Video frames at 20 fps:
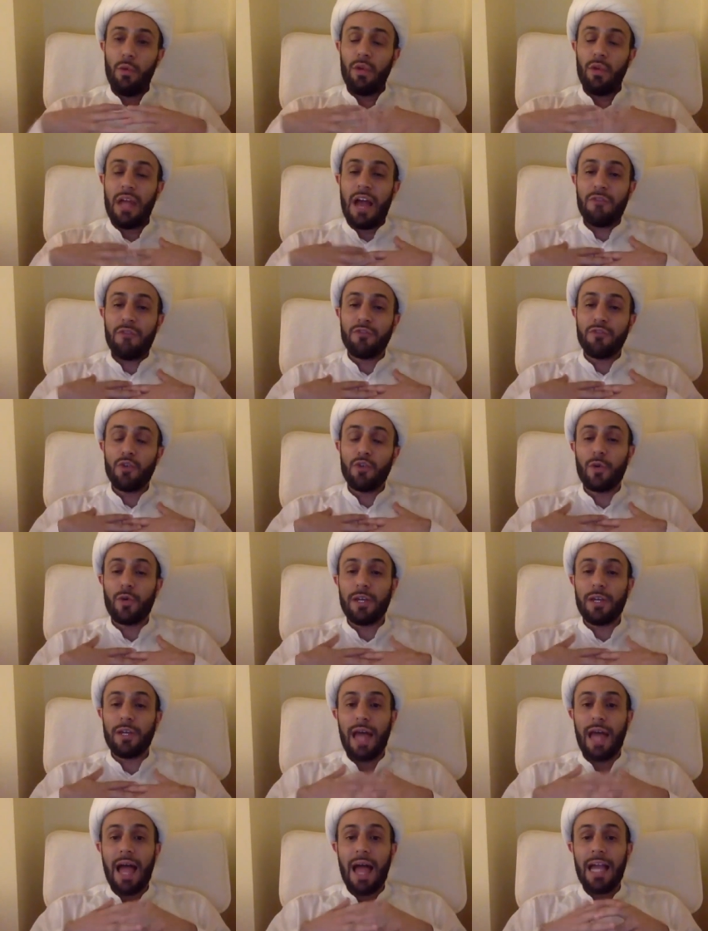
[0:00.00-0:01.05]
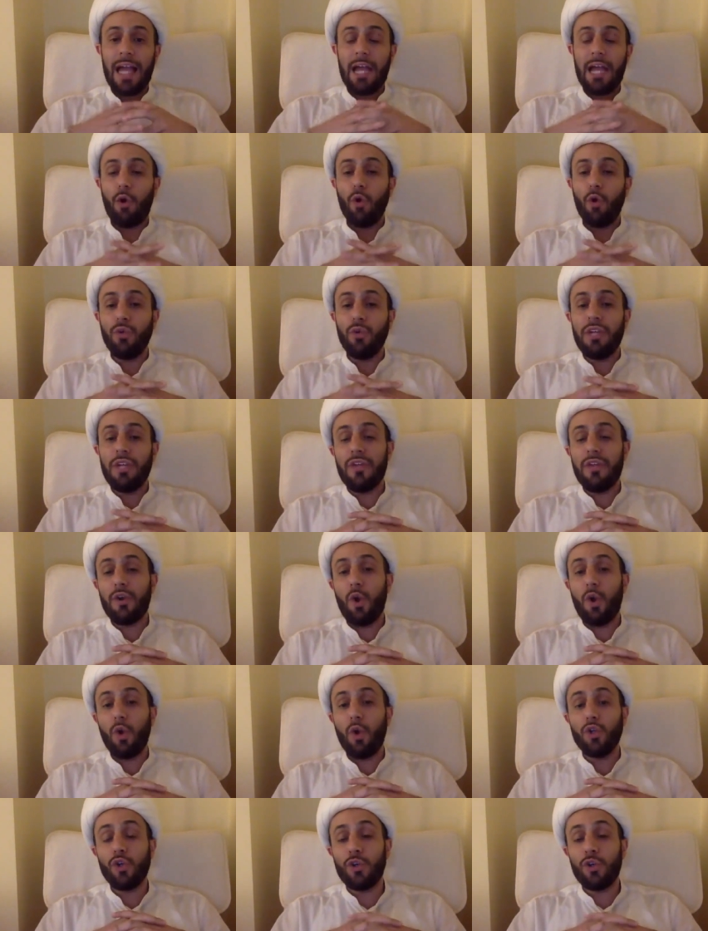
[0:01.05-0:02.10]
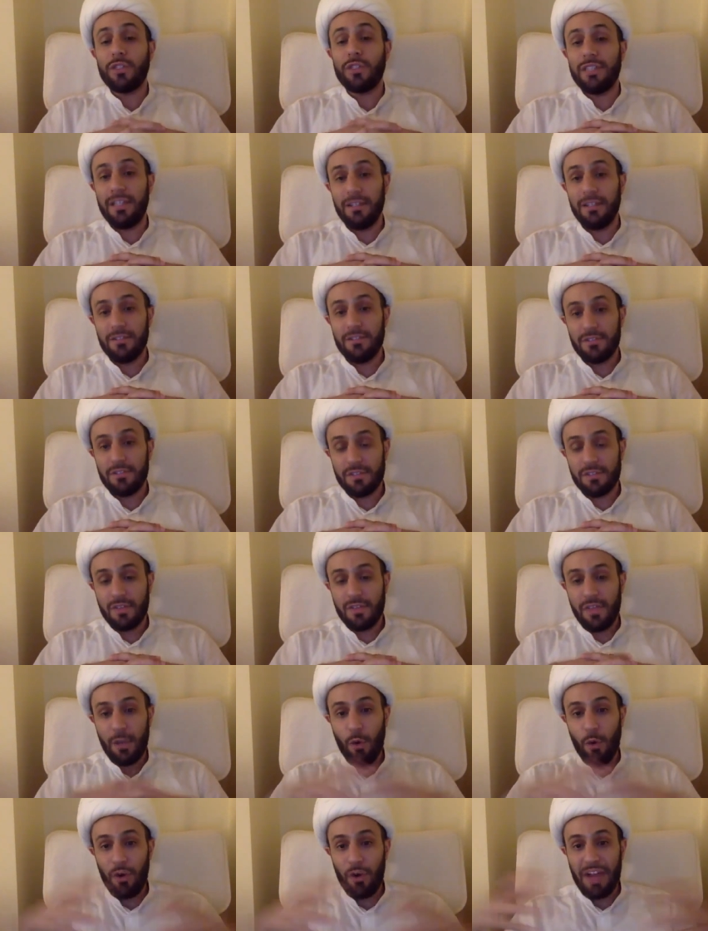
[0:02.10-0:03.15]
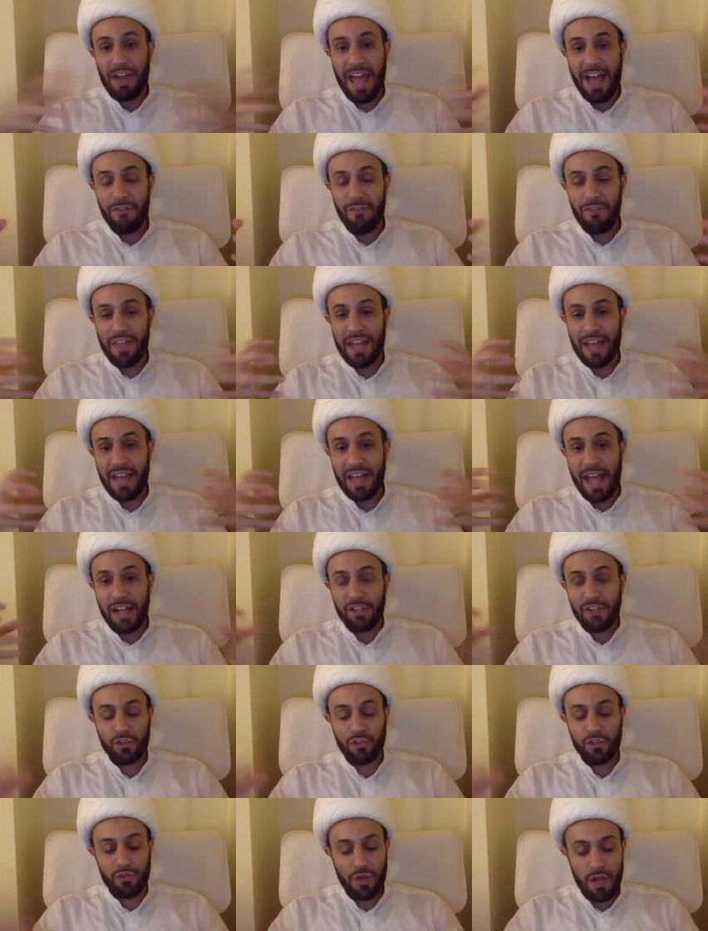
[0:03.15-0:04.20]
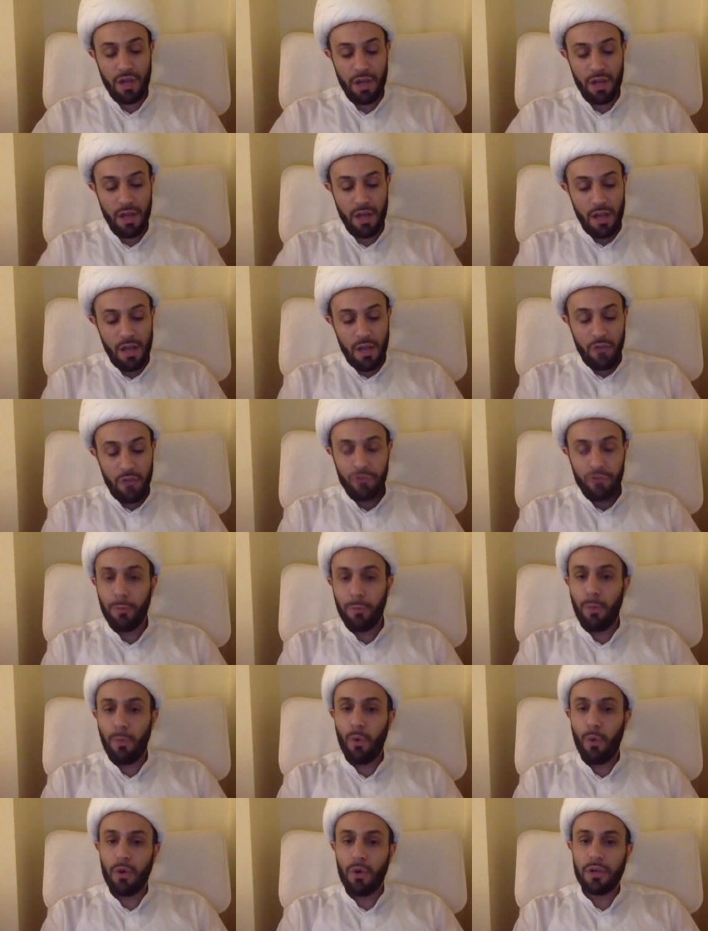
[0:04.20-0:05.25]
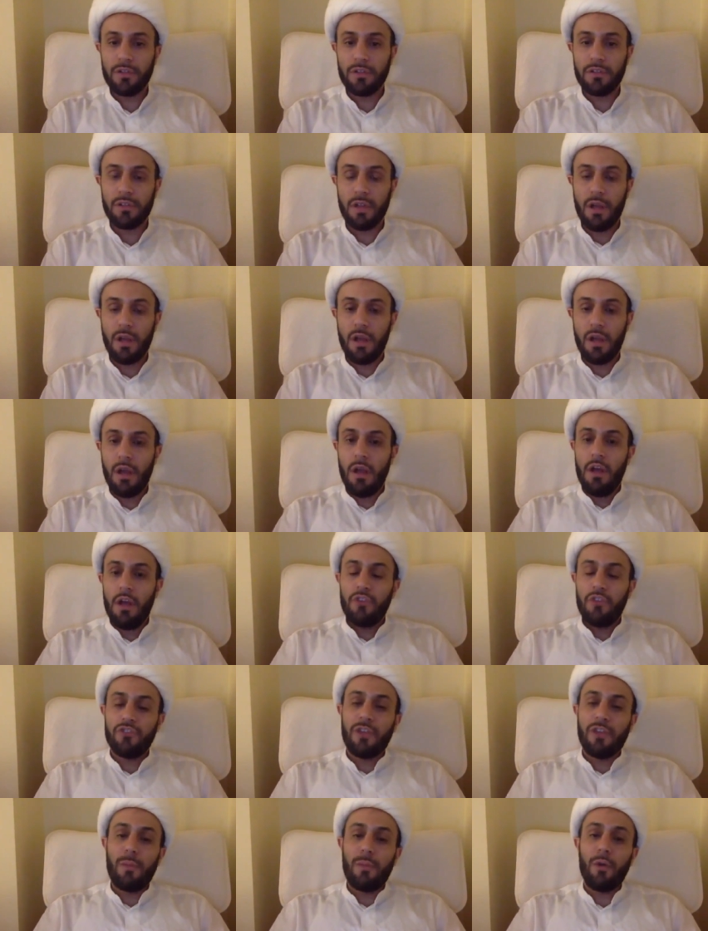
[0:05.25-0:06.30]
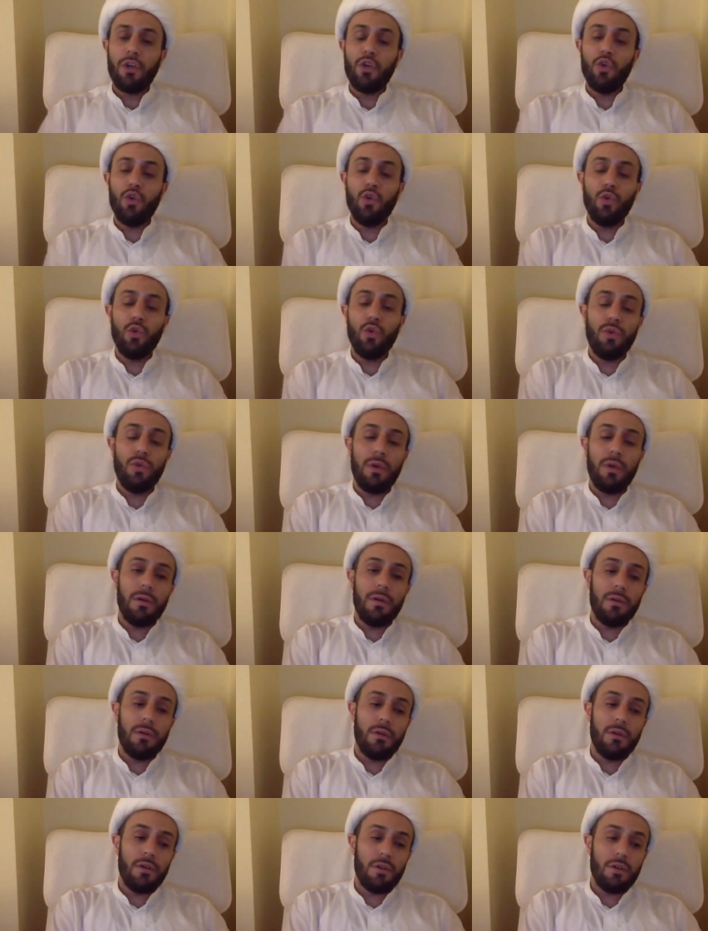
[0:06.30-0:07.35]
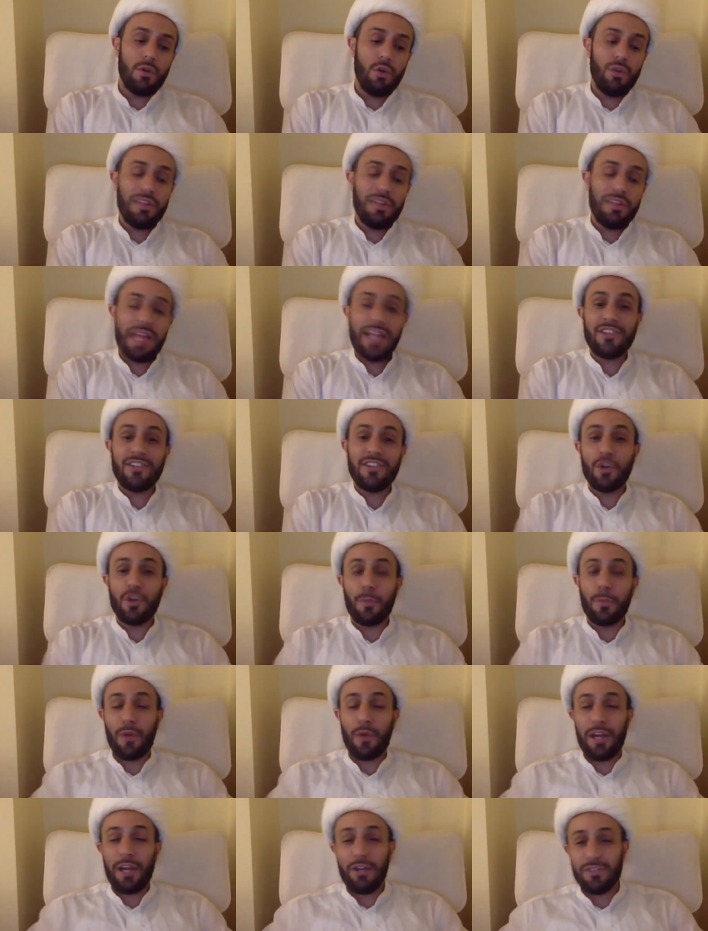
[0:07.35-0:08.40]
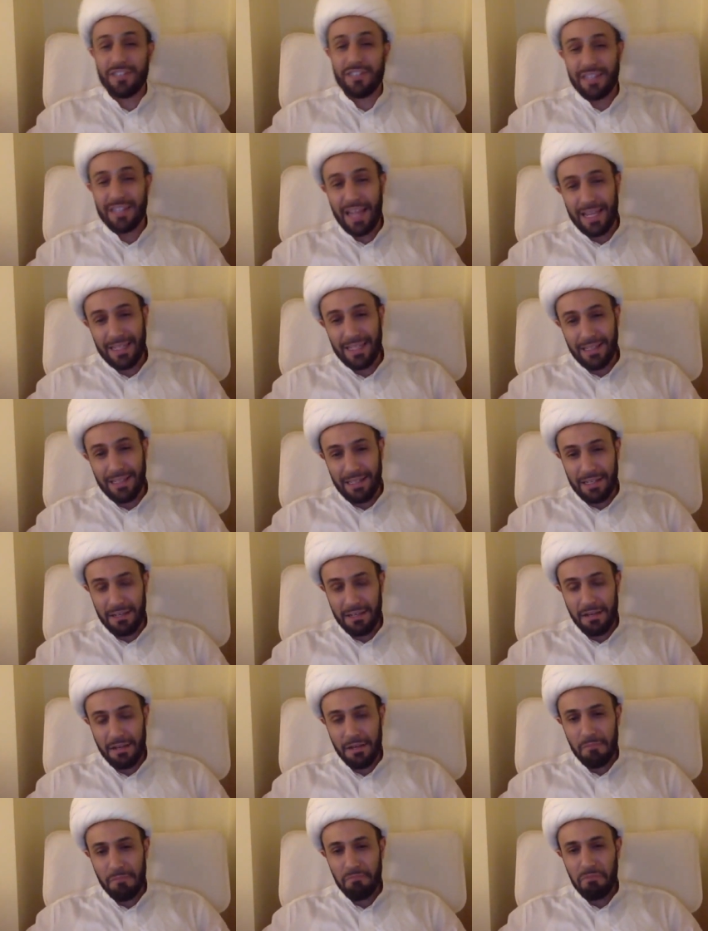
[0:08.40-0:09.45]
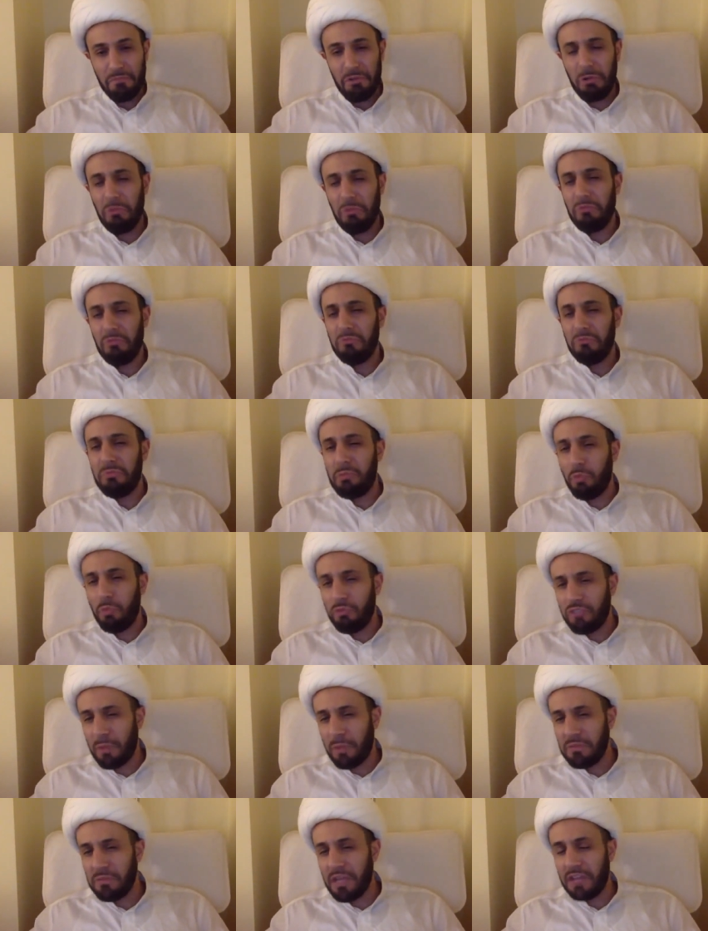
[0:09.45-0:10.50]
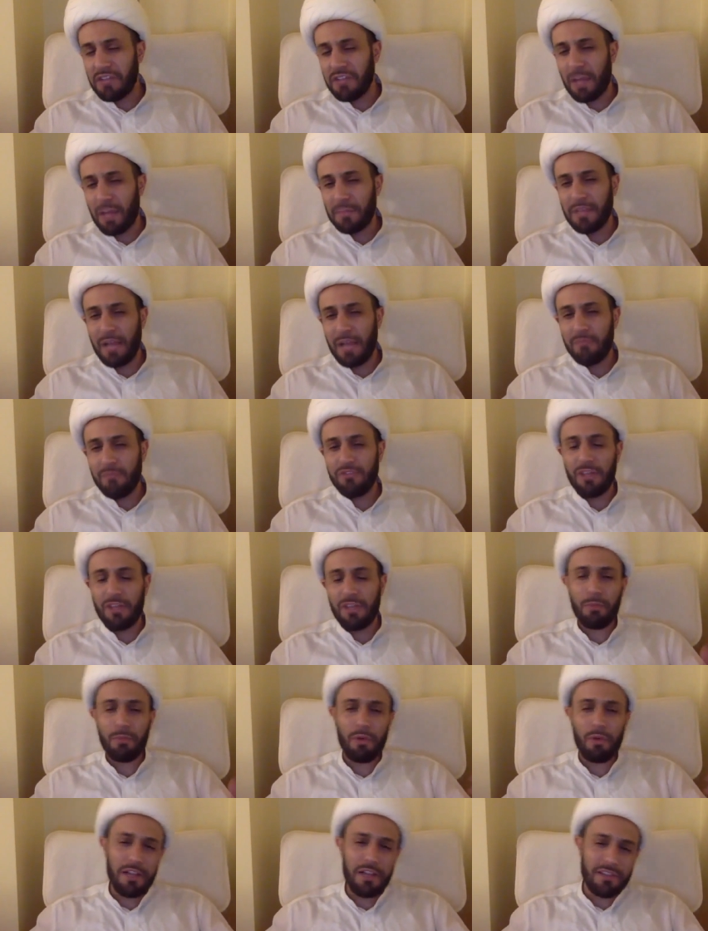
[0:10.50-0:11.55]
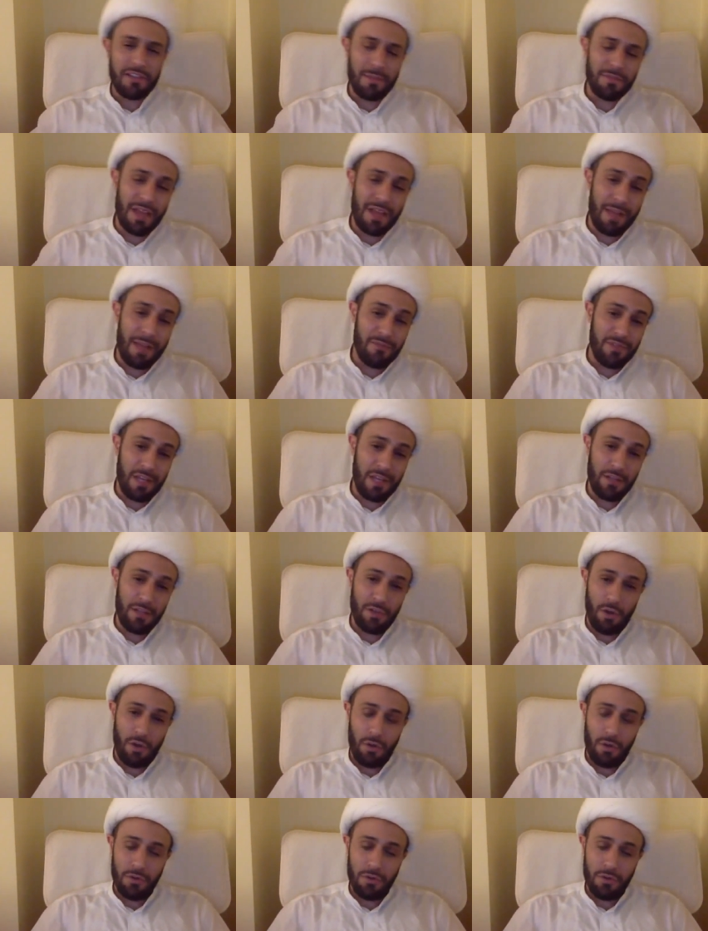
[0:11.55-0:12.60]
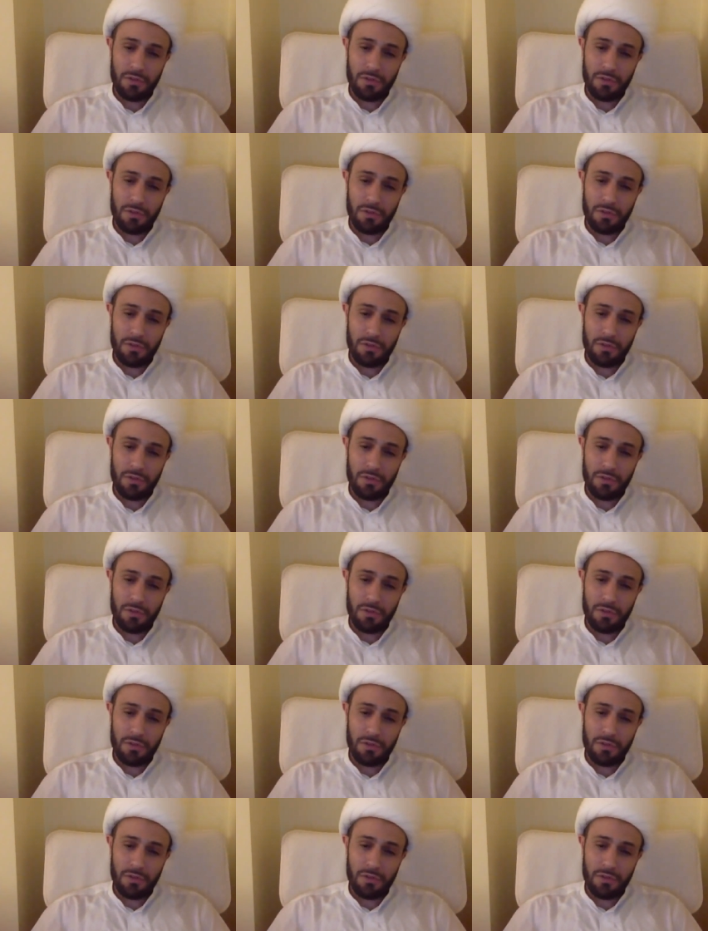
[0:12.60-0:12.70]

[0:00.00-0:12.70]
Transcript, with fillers: have to rely on only their own good deeds. They won't have that extra support. Someone who takes their prayers lightly, you know, sometimes they pray, sometimes they don't.